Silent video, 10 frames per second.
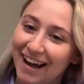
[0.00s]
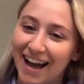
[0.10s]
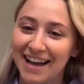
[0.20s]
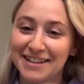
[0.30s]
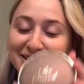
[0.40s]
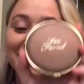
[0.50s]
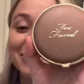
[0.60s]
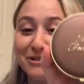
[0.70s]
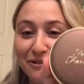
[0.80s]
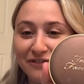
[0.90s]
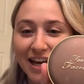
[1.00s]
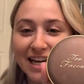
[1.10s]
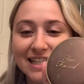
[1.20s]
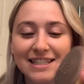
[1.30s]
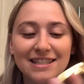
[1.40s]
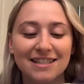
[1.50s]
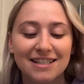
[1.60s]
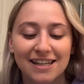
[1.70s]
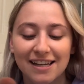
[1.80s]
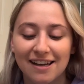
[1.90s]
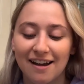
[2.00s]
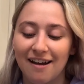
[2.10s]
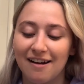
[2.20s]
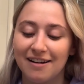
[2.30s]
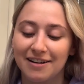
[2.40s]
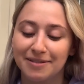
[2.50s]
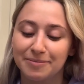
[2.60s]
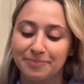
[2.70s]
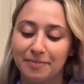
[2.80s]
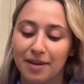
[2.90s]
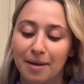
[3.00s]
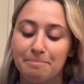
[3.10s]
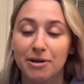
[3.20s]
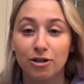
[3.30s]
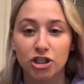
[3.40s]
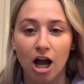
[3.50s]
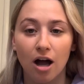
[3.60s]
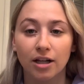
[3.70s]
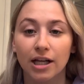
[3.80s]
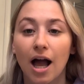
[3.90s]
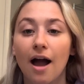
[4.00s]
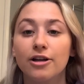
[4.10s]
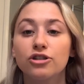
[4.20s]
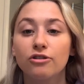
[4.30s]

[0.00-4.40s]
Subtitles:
use Too Faced milk chocolate. I